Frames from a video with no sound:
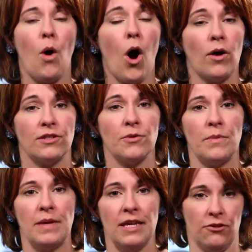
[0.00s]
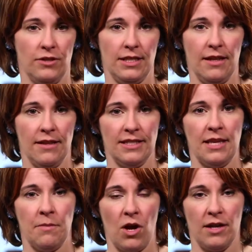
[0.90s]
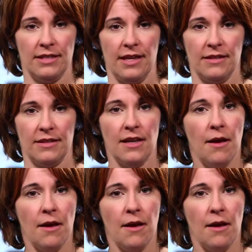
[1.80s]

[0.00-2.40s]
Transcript: also would be interested in the same content.